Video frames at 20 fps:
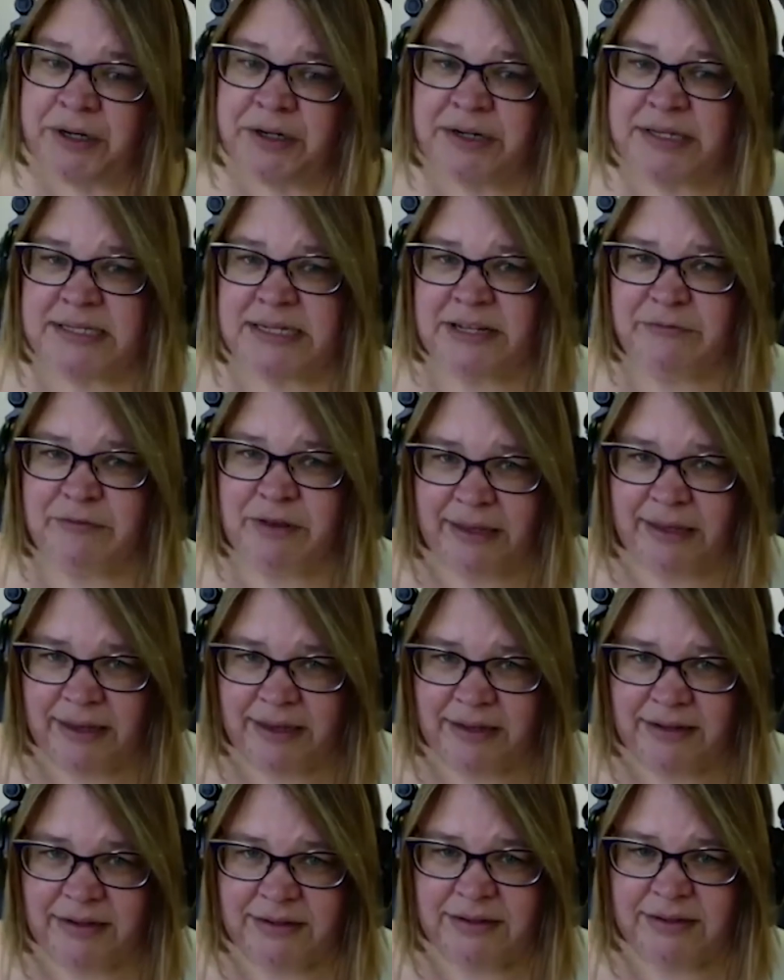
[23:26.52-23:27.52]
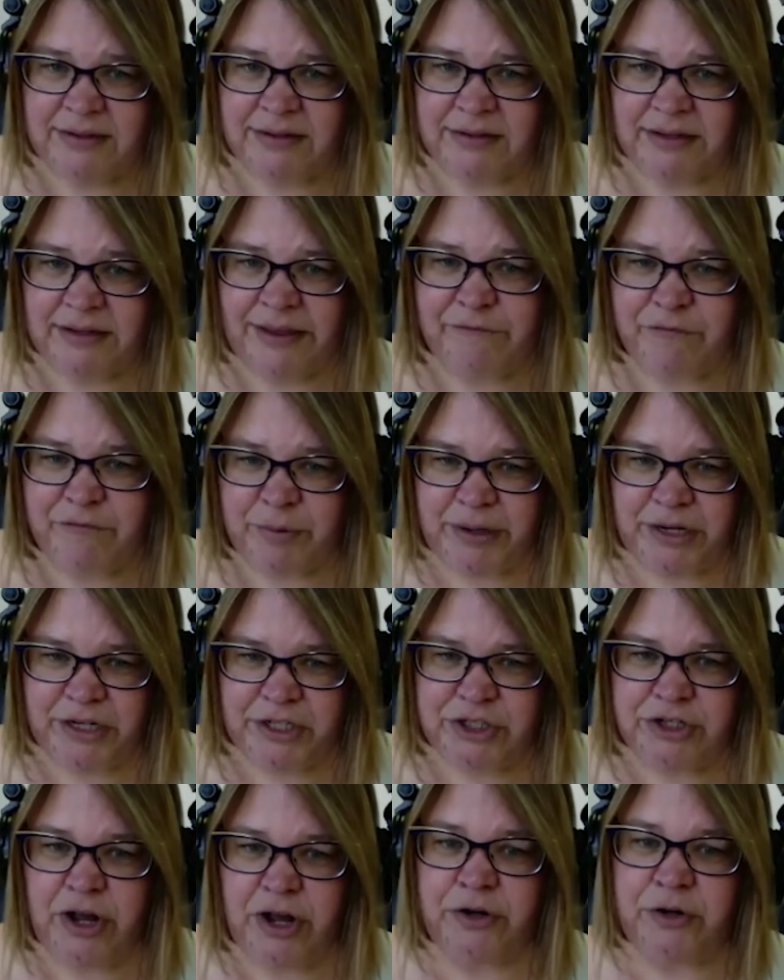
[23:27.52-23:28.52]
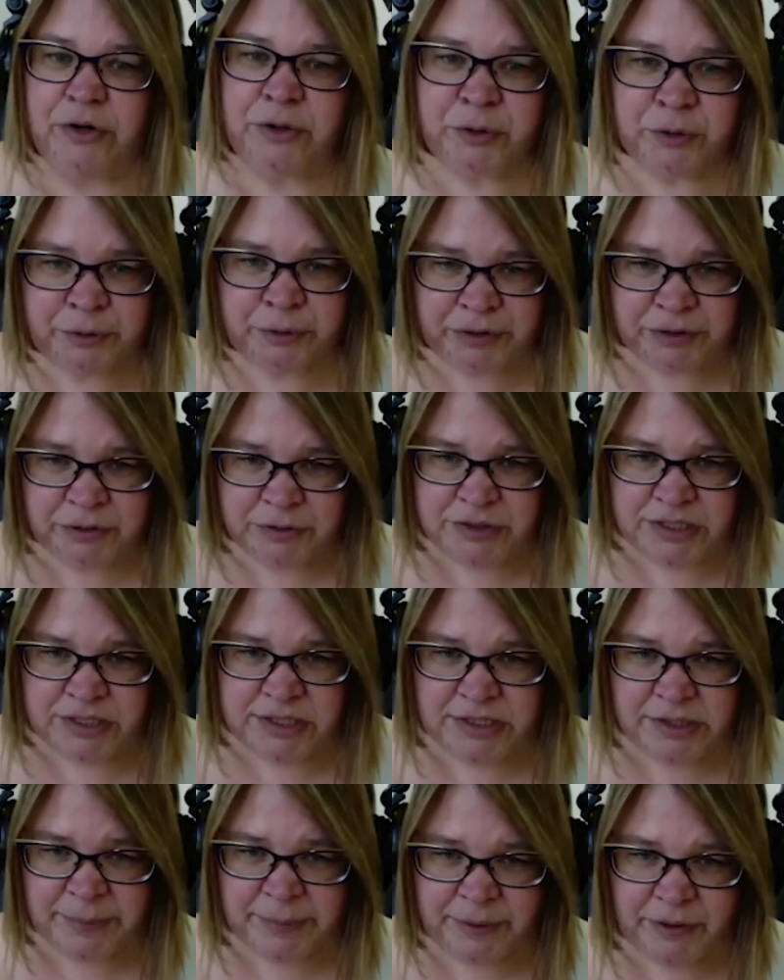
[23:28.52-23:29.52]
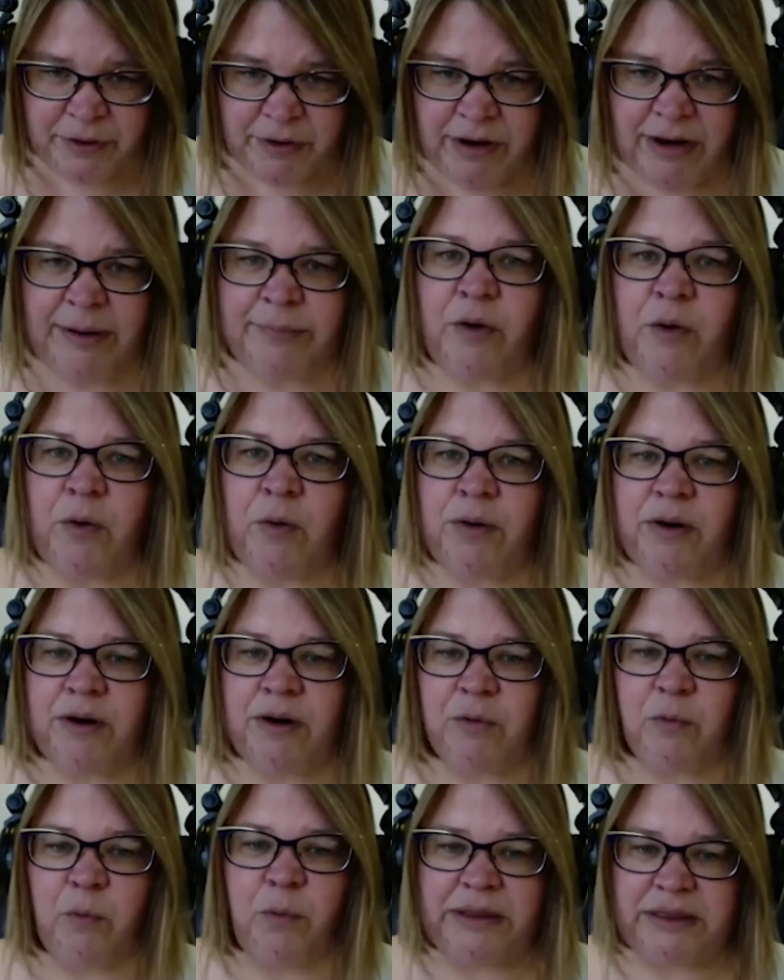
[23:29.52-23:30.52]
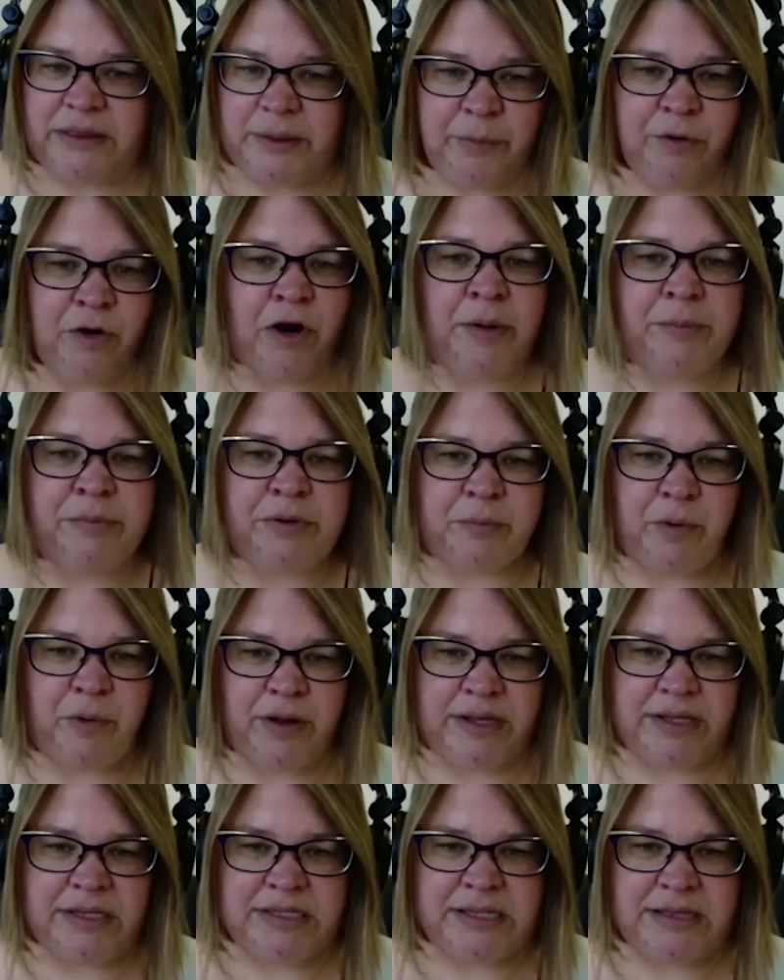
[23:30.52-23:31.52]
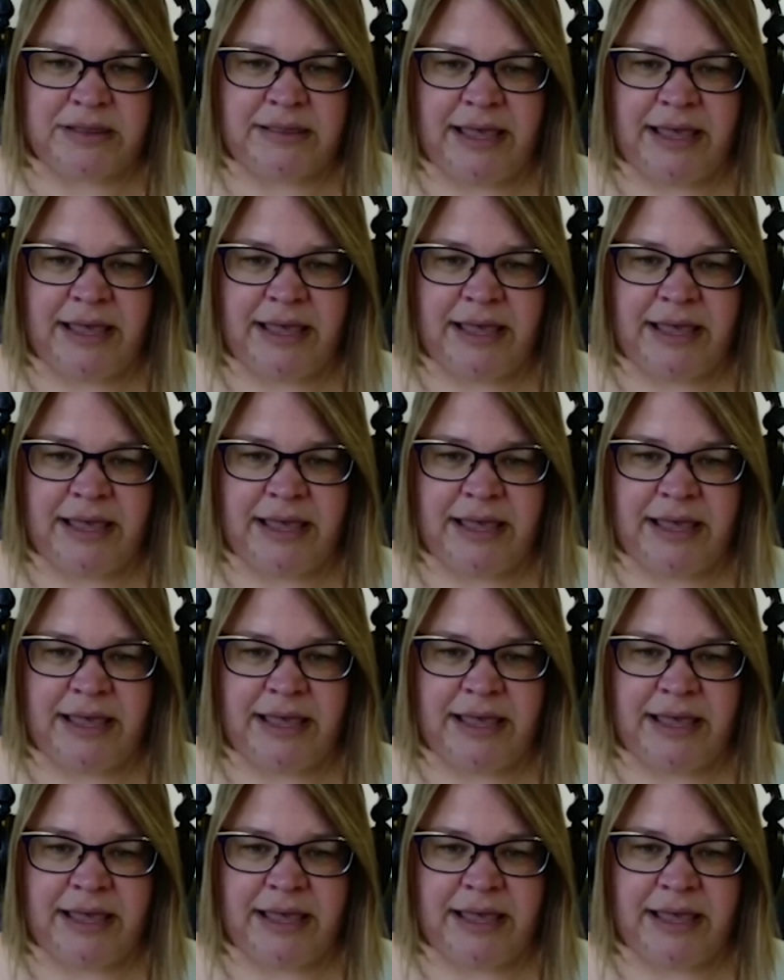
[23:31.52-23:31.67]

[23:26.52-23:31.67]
doesn't even get information on who uses the program or what the problem was.